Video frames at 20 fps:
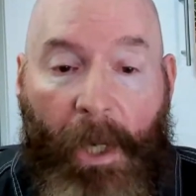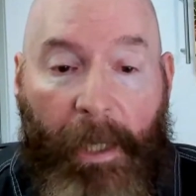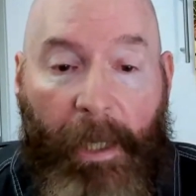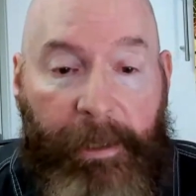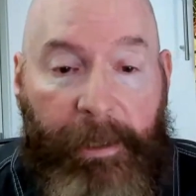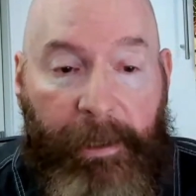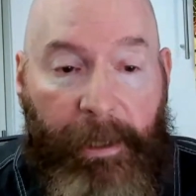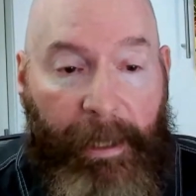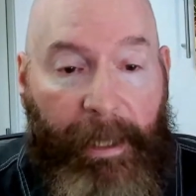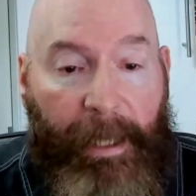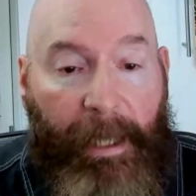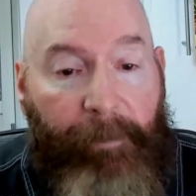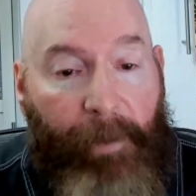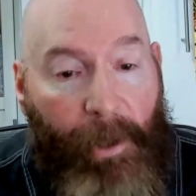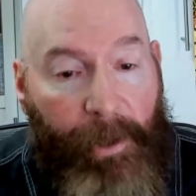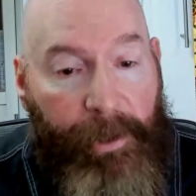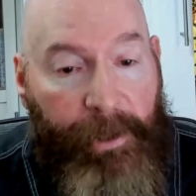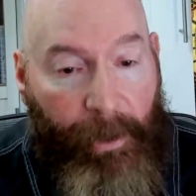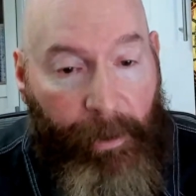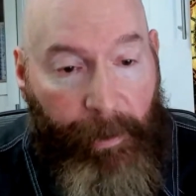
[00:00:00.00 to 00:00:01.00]
Honestly, I've
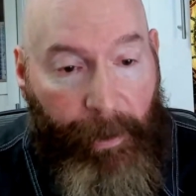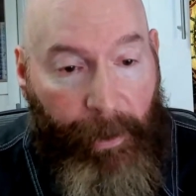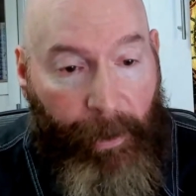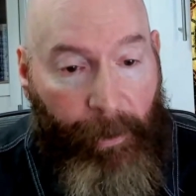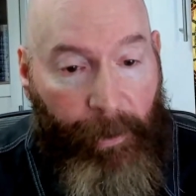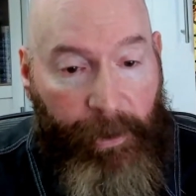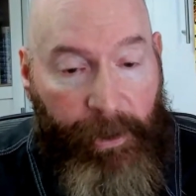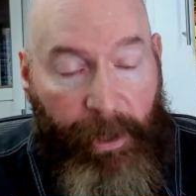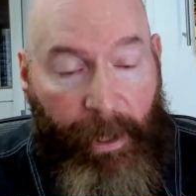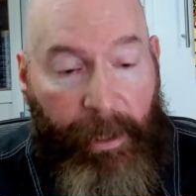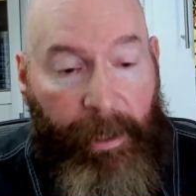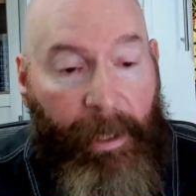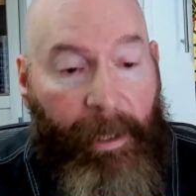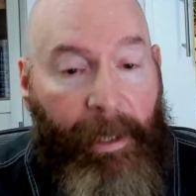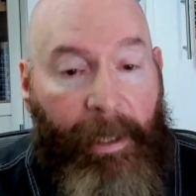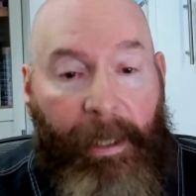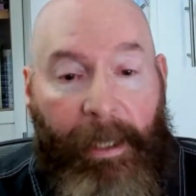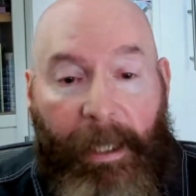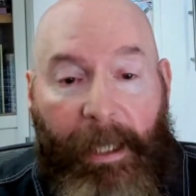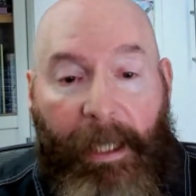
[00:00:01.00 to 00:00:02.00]
also used it
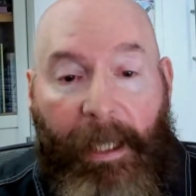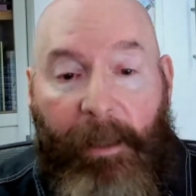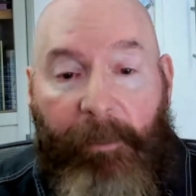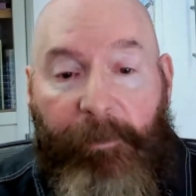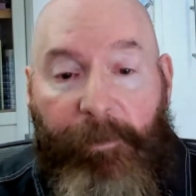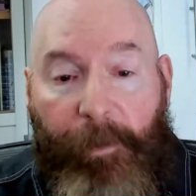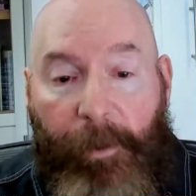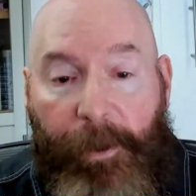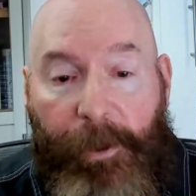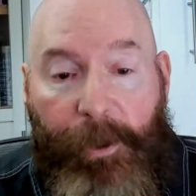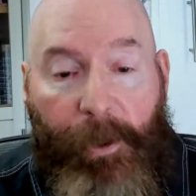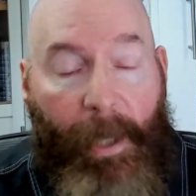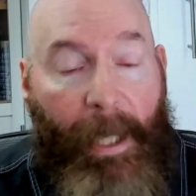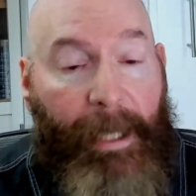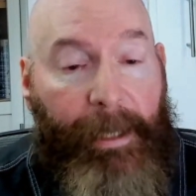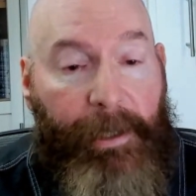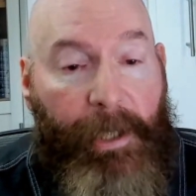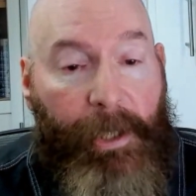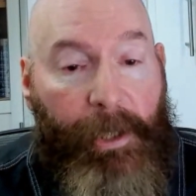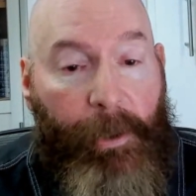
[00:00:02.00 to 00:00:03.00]
for
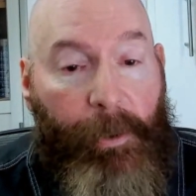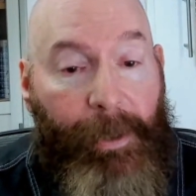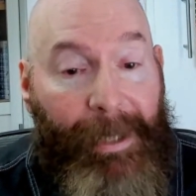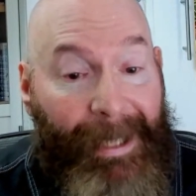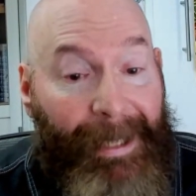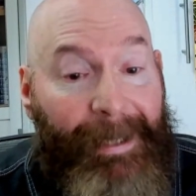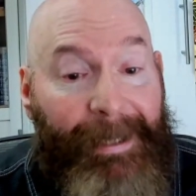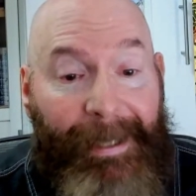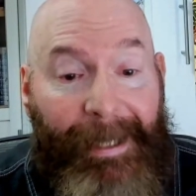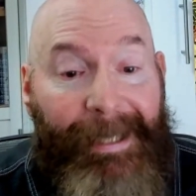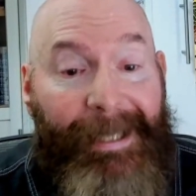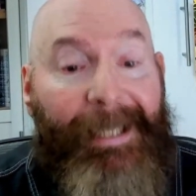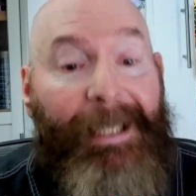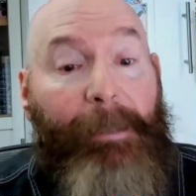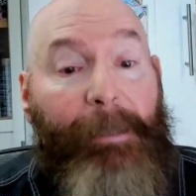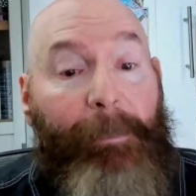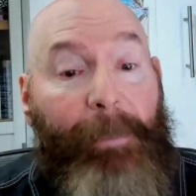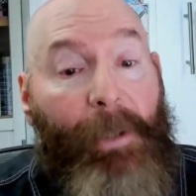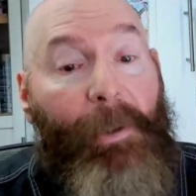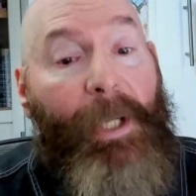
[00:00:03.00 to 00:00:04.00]
trying to do distance
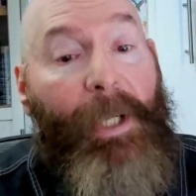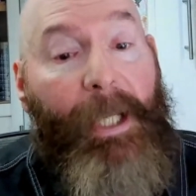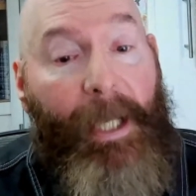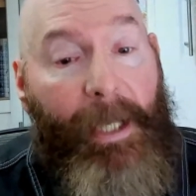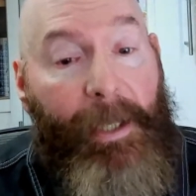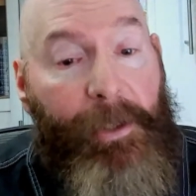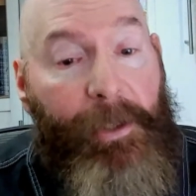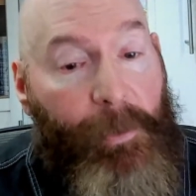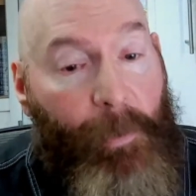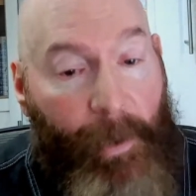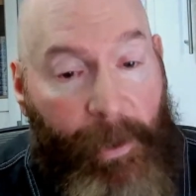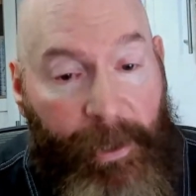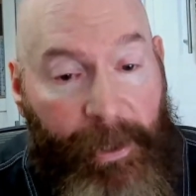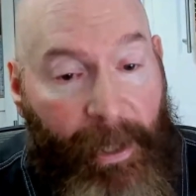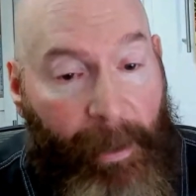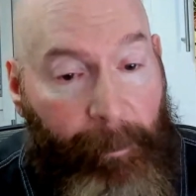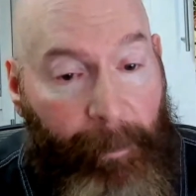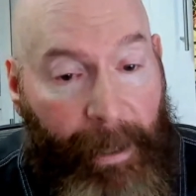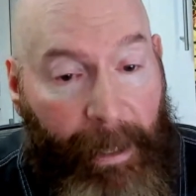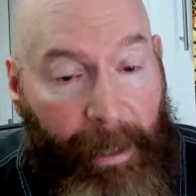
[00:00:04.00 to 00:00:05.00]
communication with
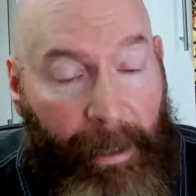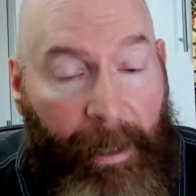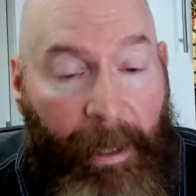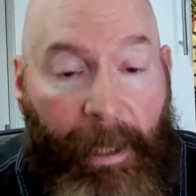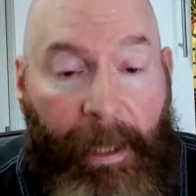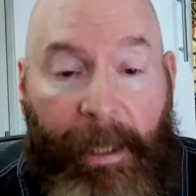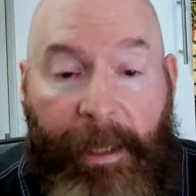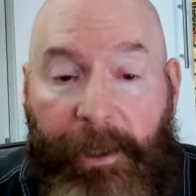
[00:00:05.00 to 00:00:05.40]
somebody.